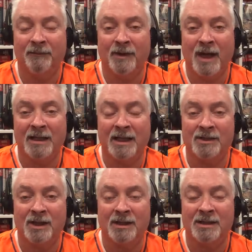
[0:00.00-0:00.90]
If you're not
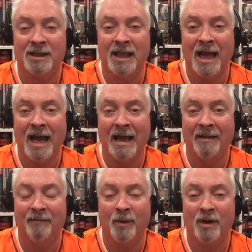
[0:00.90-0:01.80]
catching this
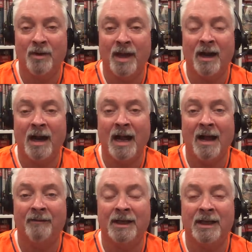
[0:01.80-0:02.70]
live, where they are
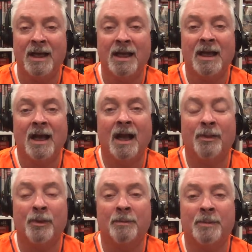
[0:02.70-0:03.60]
having a
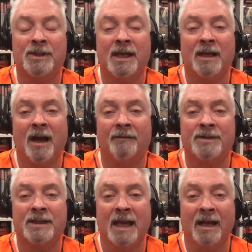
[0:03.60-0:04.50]
3% off
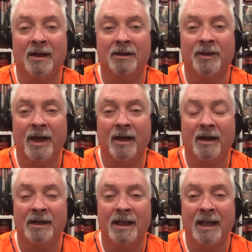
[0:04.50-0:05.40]
sale there
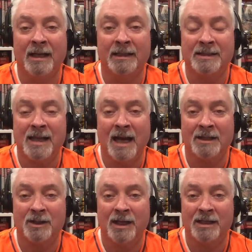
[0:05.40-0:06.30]
at
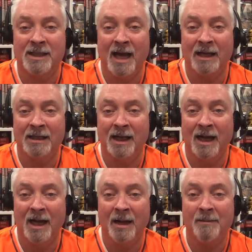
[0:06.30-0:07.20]

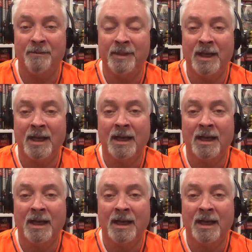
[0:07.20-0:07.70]
instocktrades.com.